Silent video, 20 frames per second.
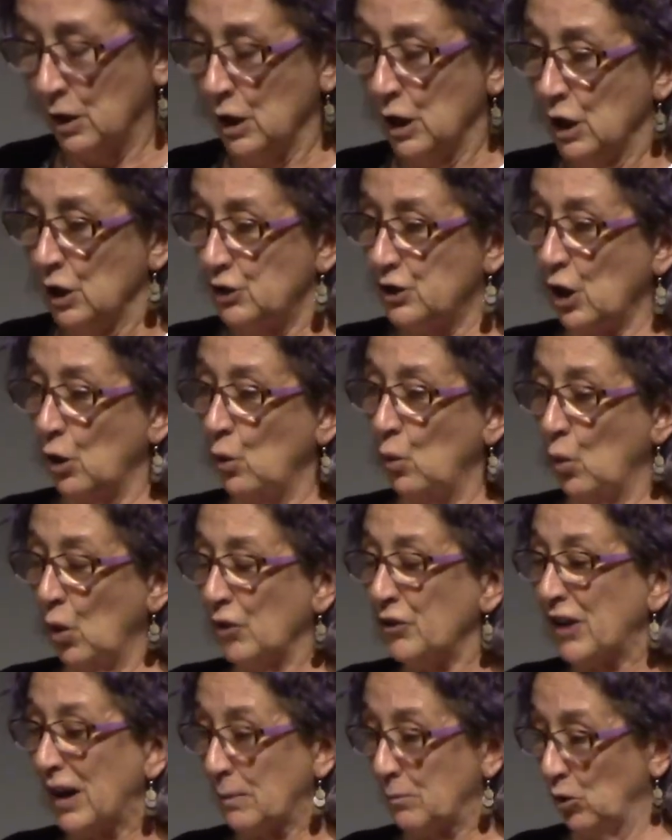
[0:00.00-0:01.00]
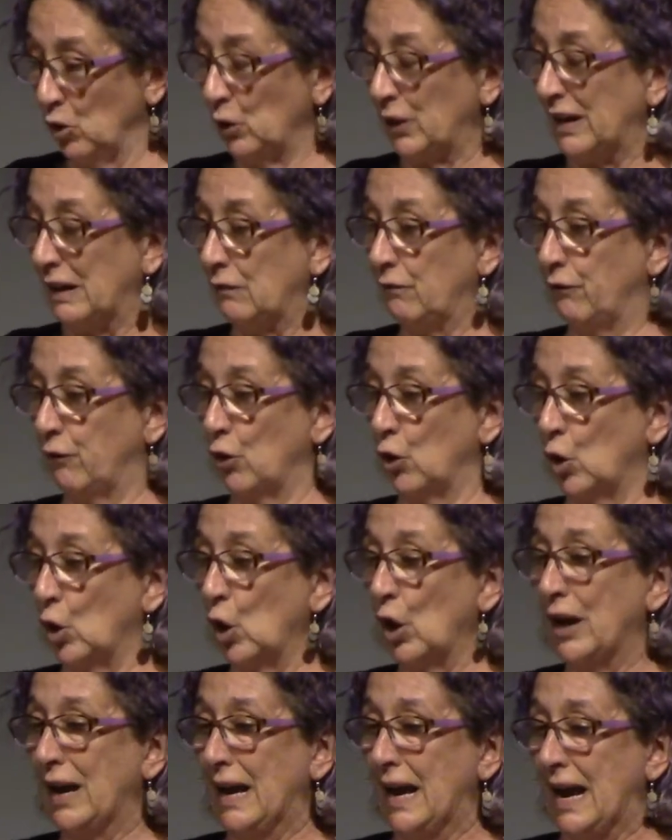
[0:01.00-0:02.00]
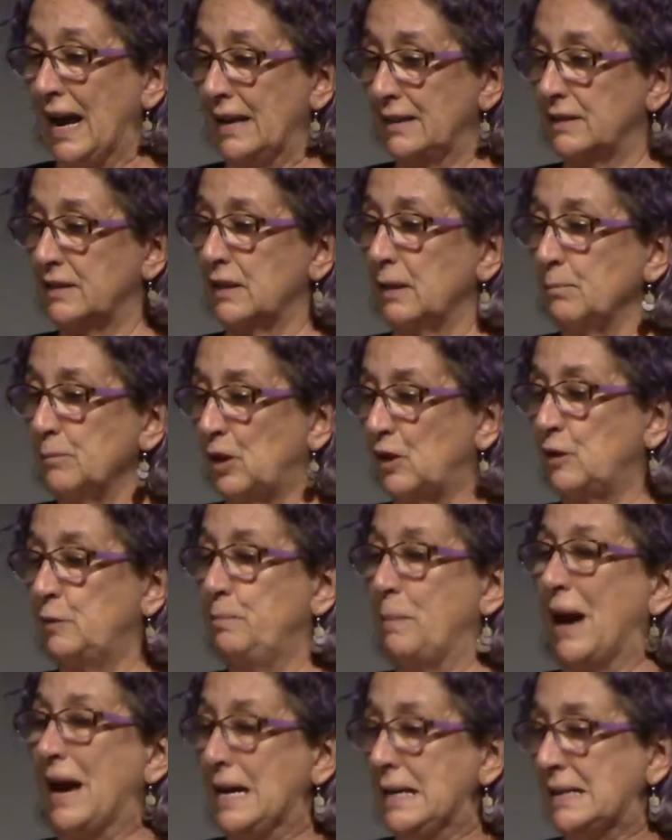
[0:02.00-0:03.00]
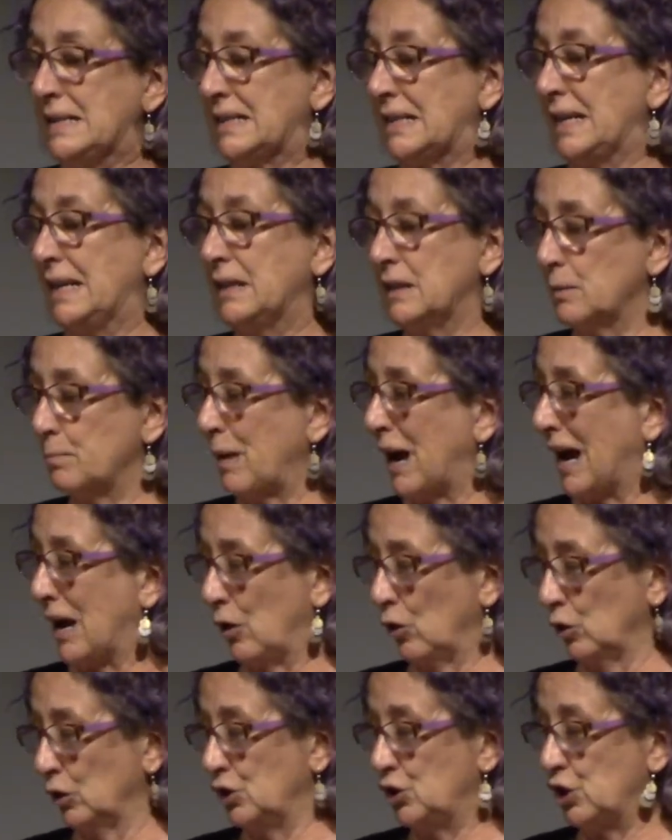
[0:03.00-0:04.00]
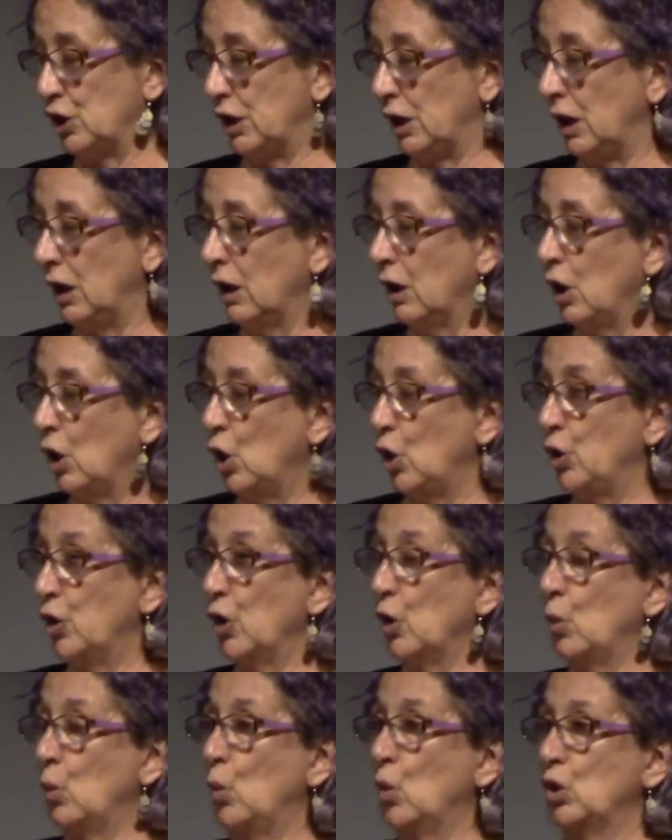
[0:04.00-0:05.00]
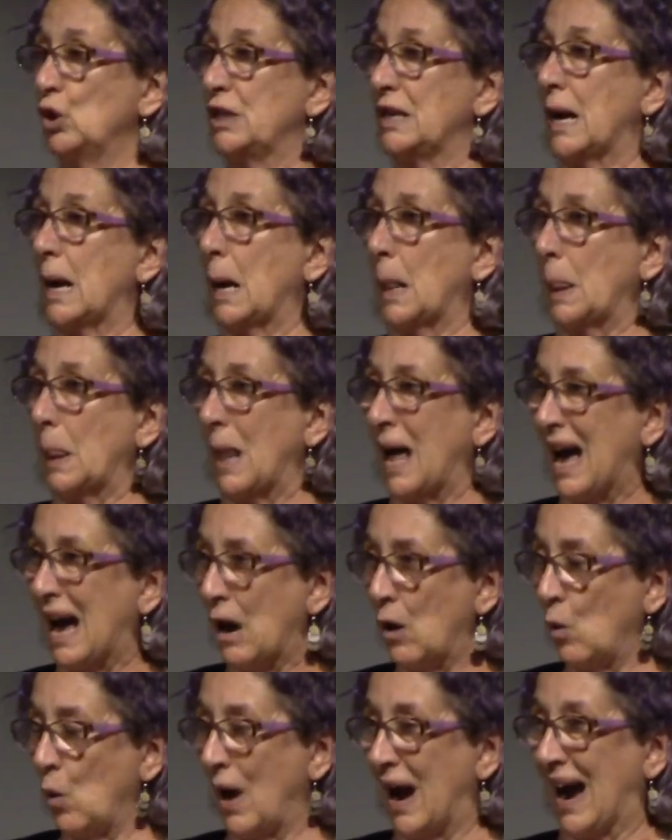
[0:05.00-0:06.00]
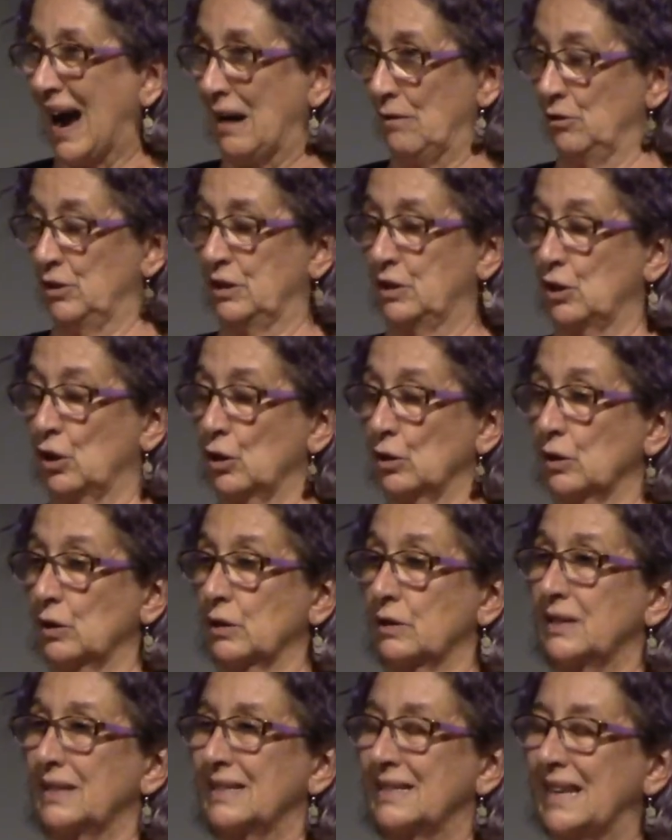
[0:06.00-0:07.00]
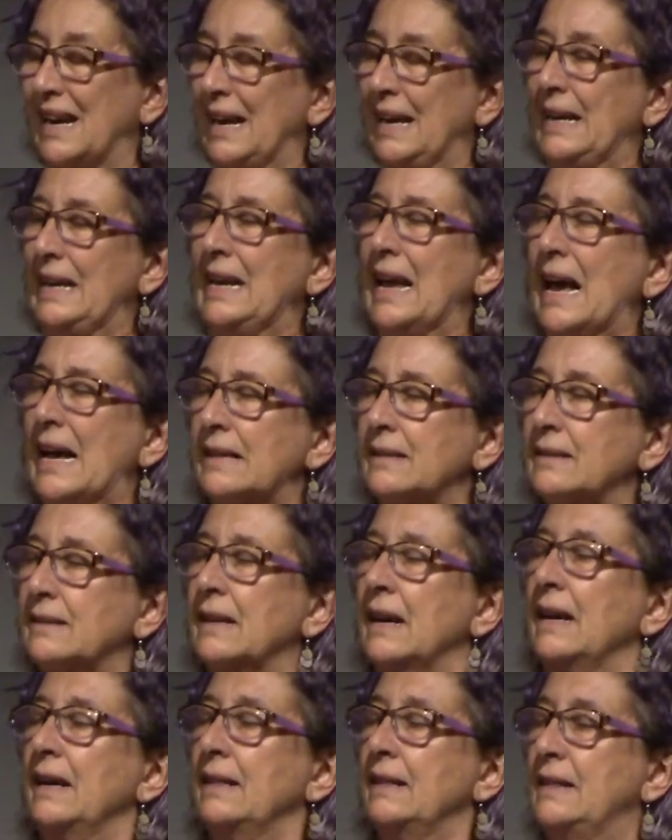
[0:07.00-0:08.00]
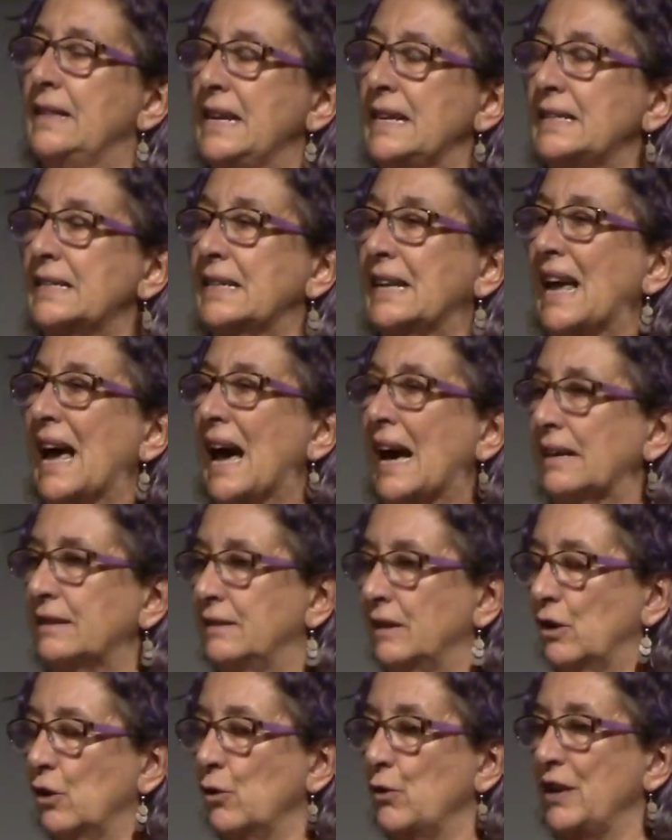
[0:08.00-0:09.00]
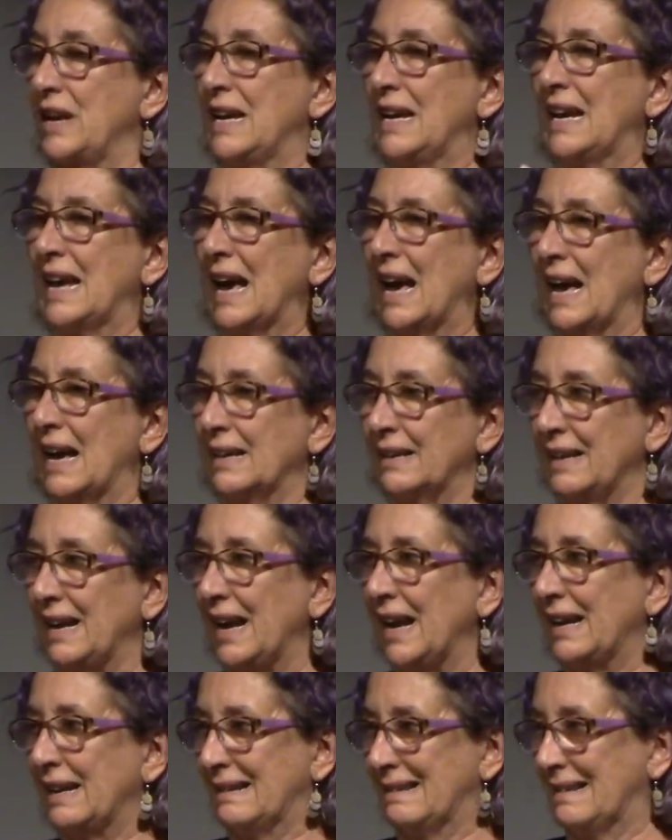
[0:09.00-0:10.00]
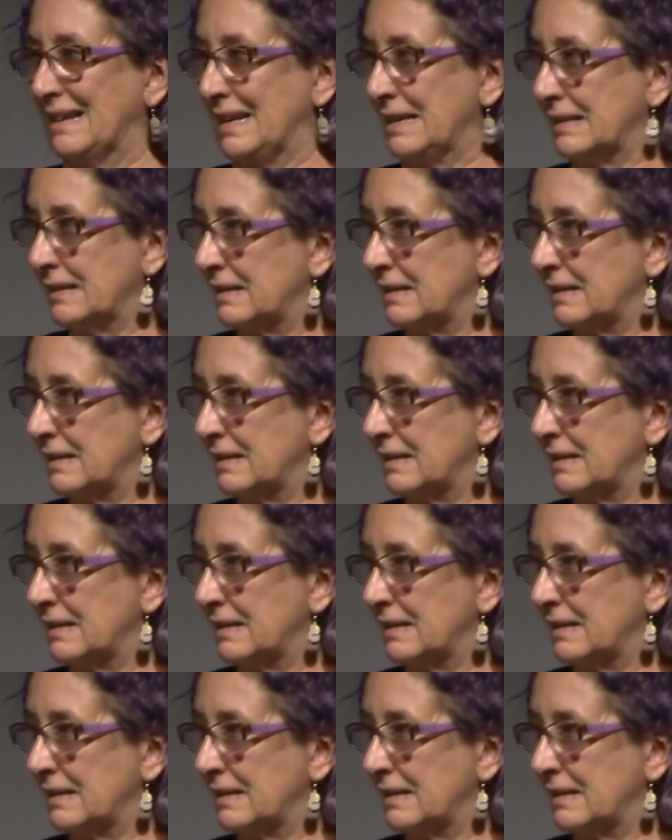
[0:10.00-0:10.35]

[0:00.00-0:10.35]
So what I'm looking for is some space in the biology that would allow Aristotle to say, yes, this category can exist.